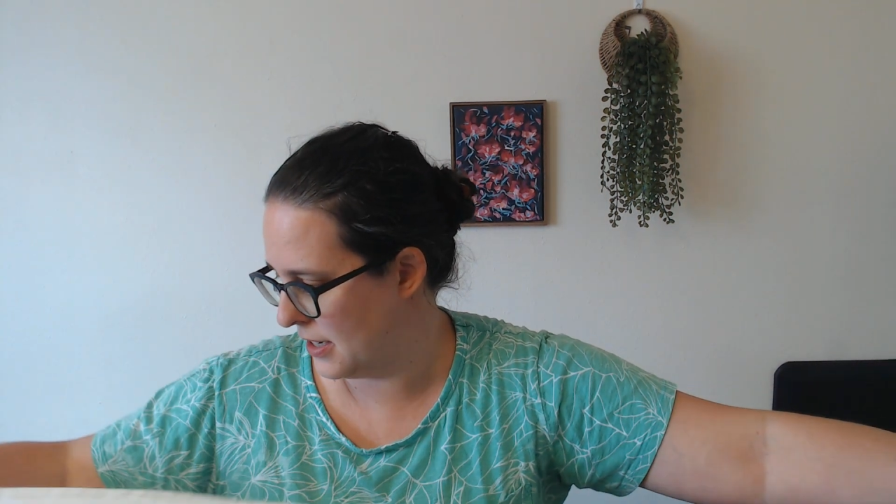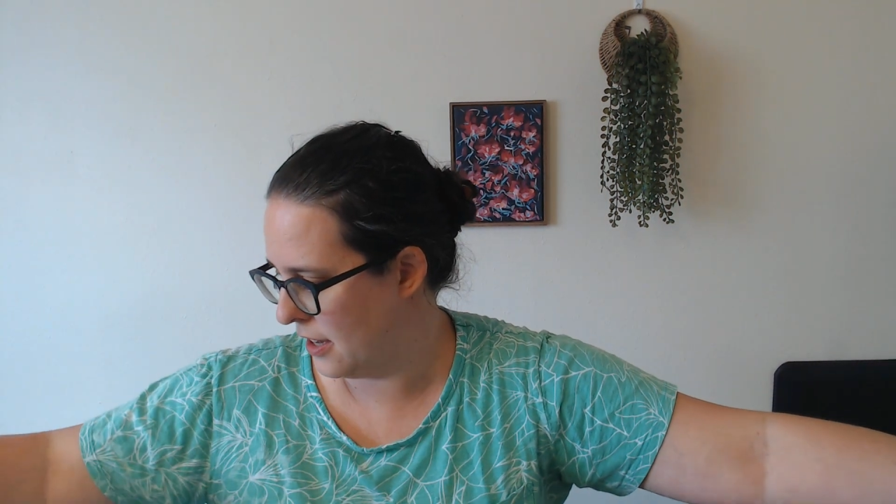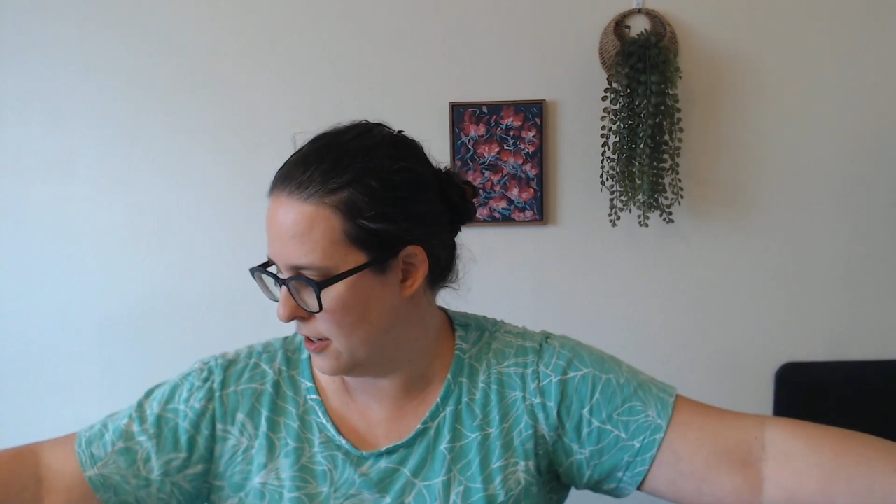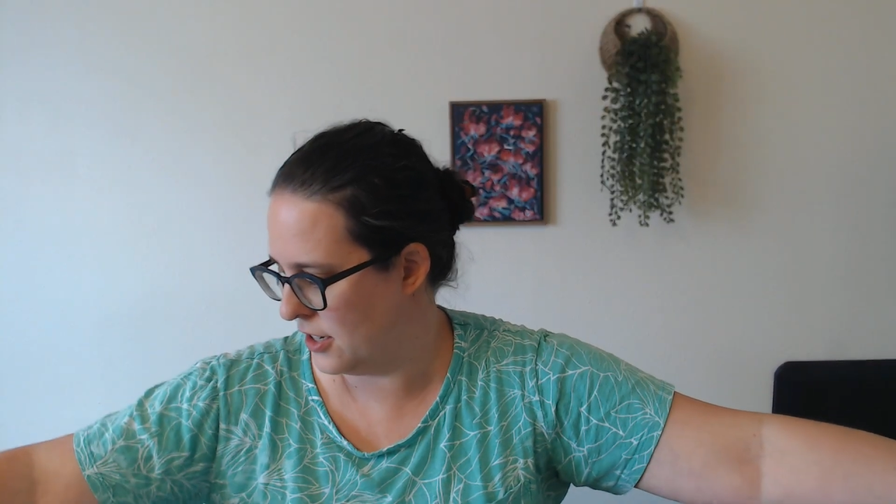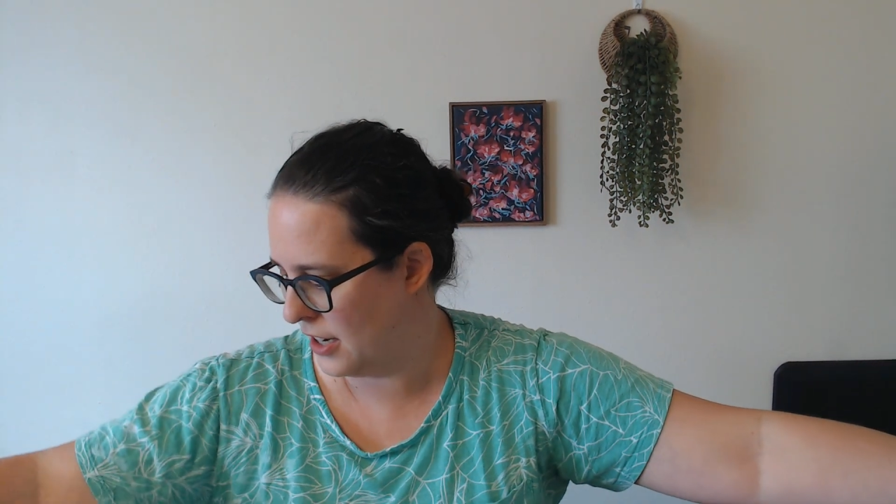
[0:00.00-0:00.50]

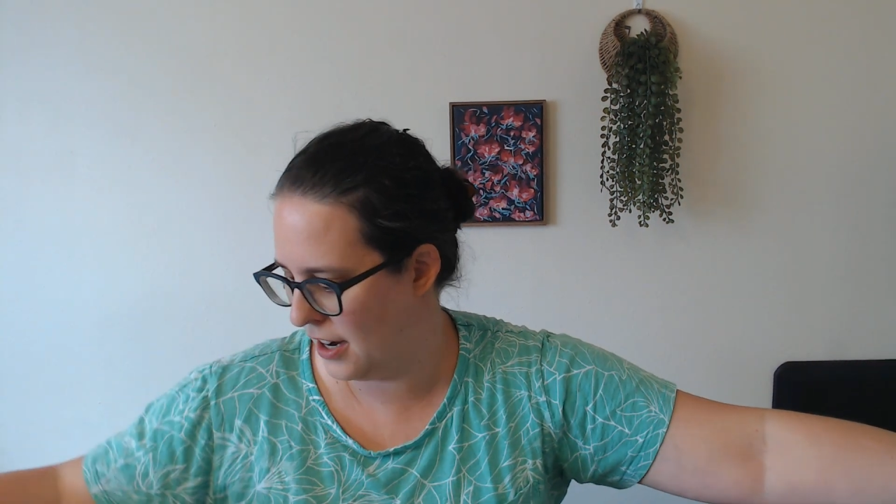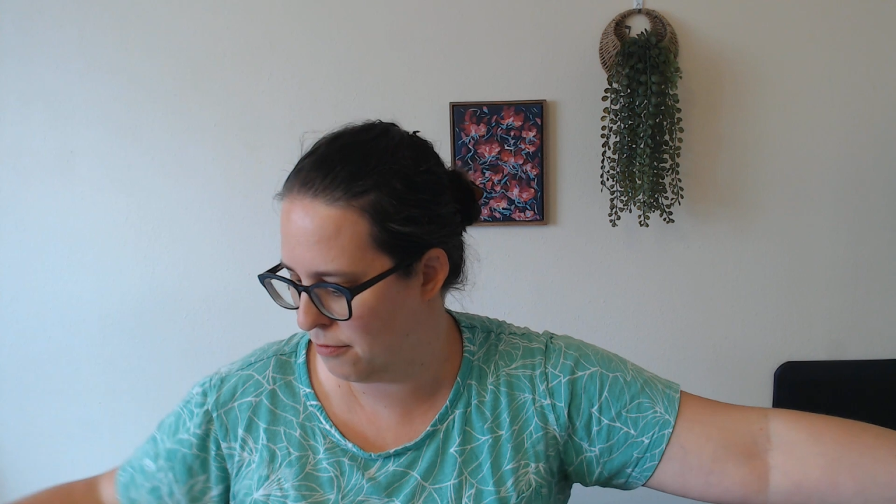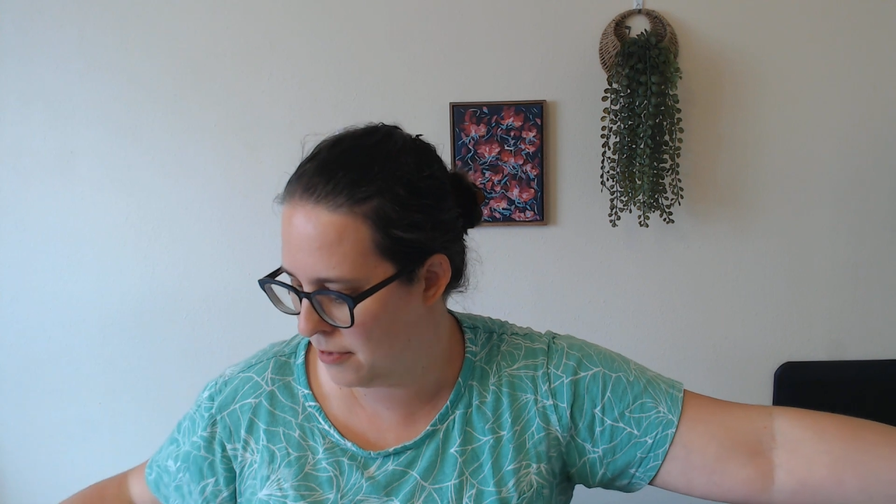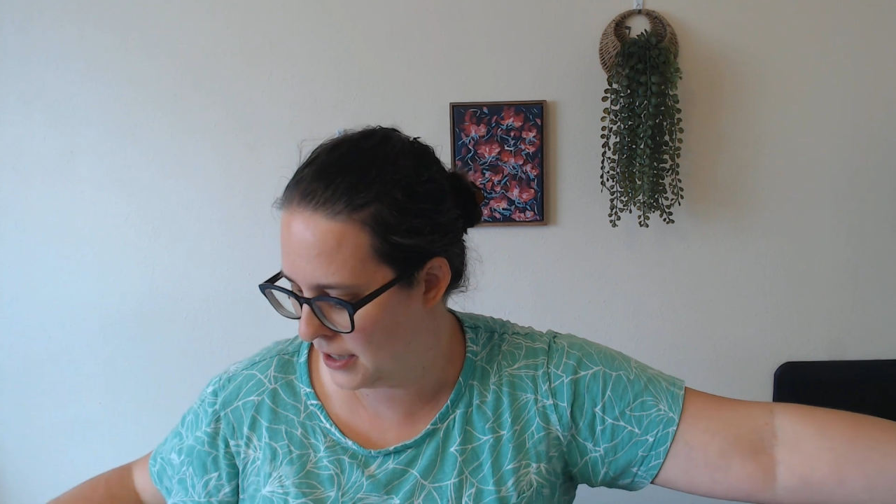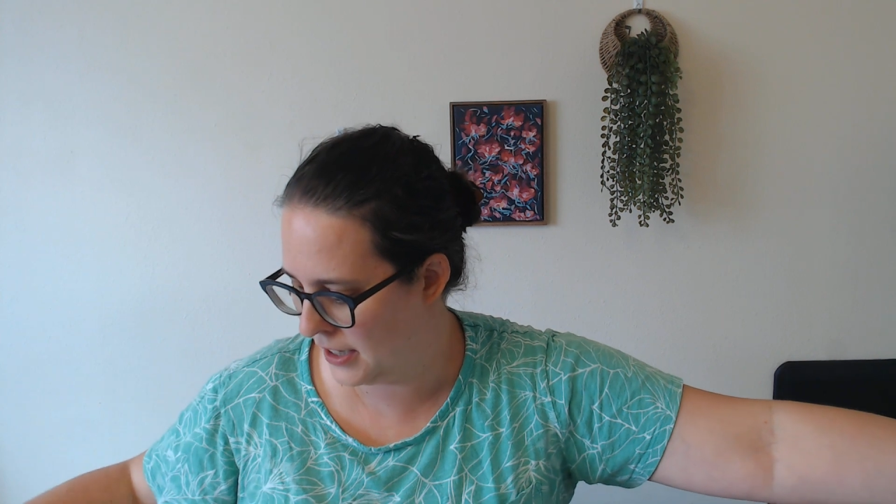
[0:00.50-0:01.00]
colors, I
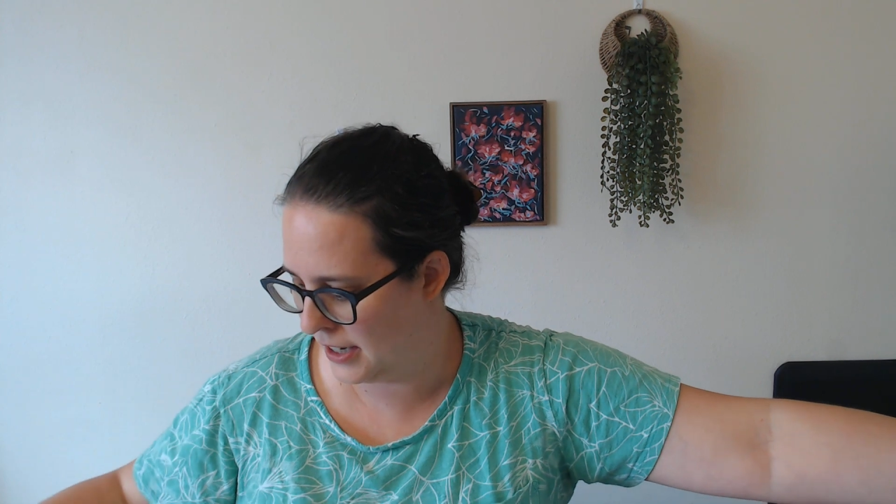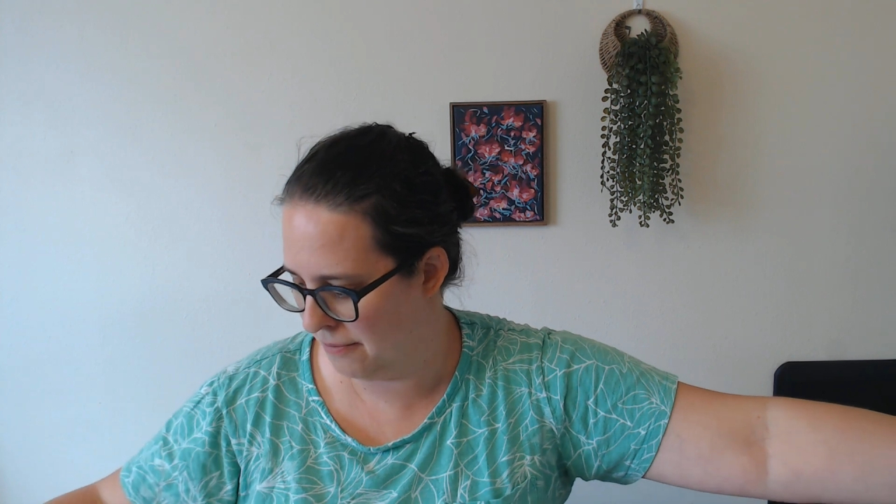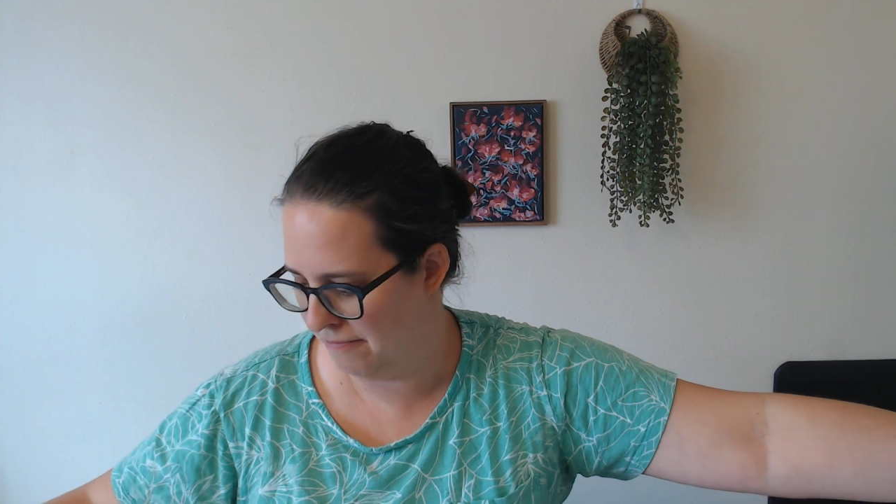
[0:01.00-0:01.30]
really